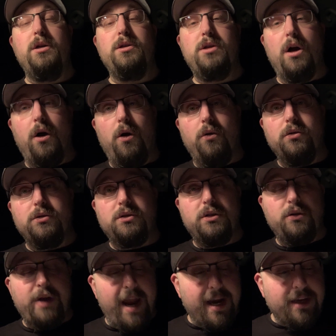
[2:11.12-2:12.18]
So,
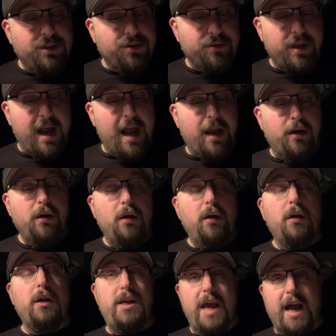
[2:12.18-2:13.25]
to answer that,
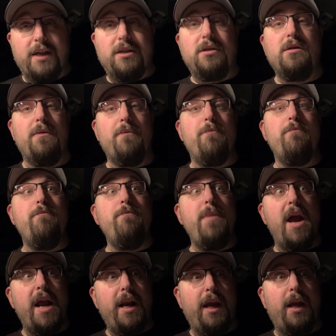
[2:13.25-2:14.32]
yes,
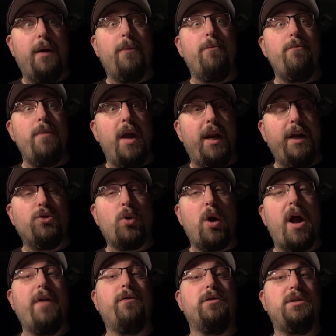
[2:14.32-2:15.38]
many, many
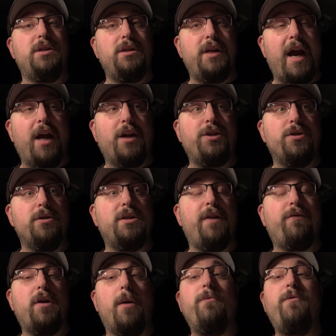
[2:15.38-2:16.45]
drivers and dashers
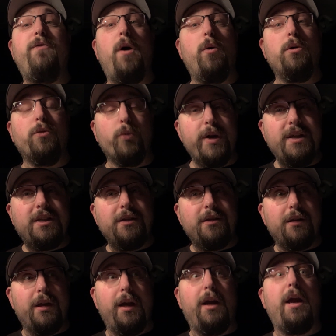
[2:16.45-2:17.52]
have come forward
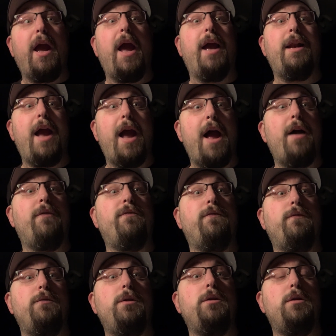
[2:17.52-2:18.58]
recently and have,
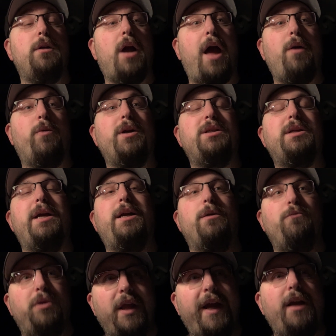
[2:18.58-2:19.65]
I don't want to say
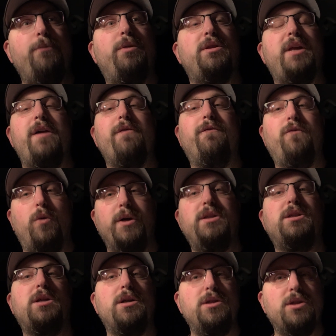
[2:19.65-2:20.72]
complained, but they have
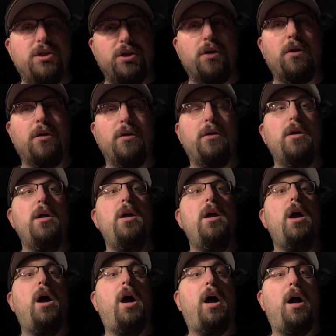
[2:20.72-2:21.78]
voiced concern,
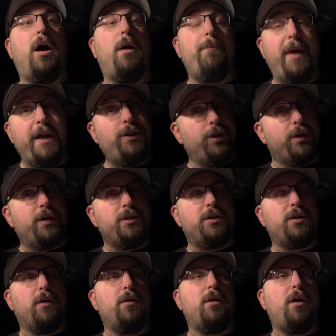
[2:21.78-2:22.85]
uh, major
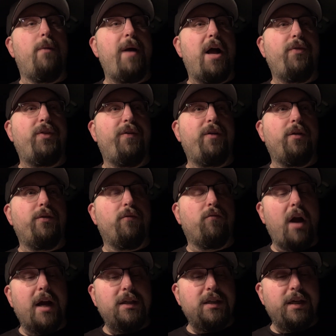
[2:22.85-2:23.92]
concern about the, the
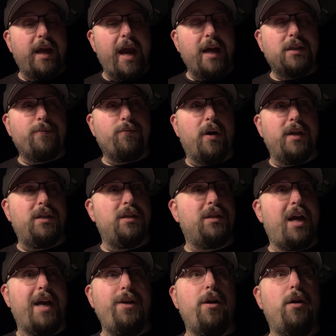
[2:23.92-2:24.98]
rise in gas
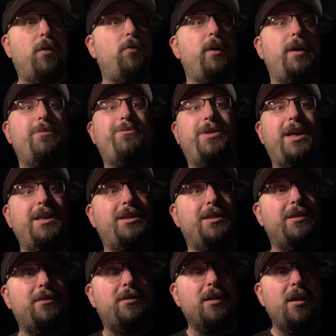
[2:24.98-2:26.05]
prices. I know in
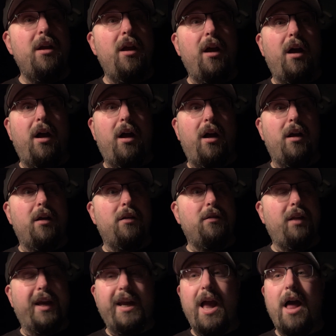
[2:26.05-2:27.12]
places uh,
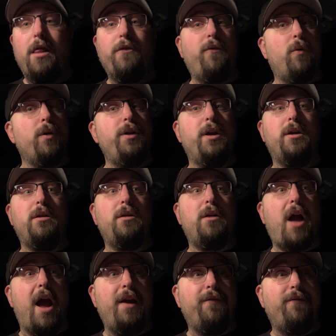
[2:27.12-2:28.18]
like California,
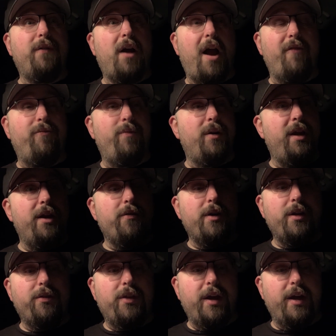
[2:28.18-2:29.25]
I've I've been
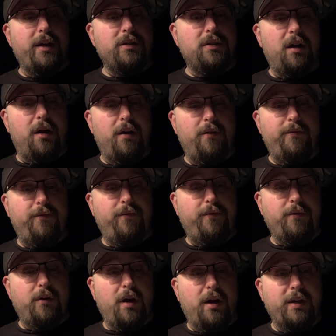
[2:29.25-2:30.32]
hearing things
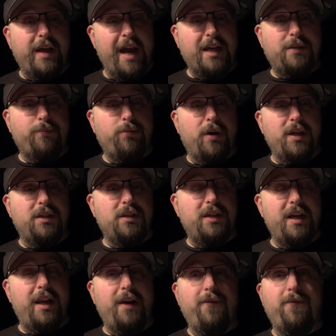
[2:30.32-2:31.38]
of uh, gas prices
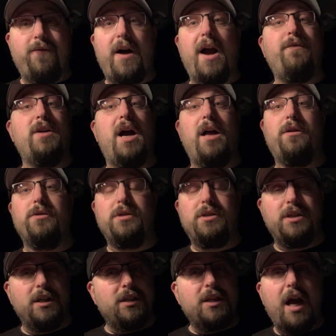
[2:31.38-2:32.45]
hitting five dollars,
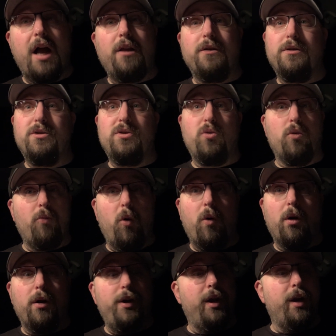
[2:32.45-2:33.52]
six dollars or
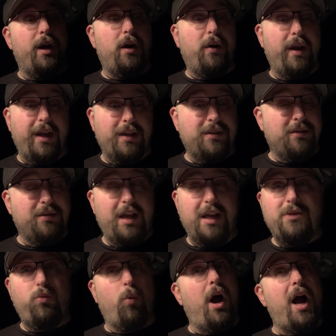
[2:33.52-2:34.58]
more. You know, and it's
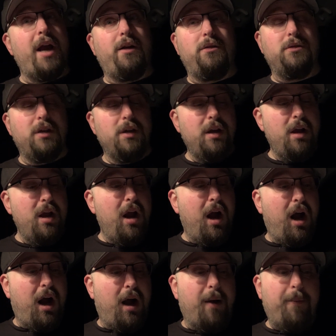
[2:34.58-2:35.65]
that's wild.
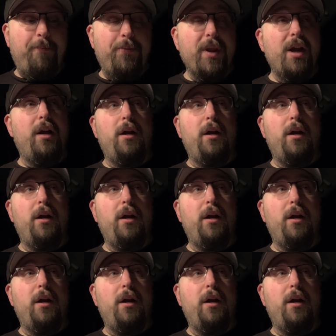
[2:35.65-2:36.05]
Um,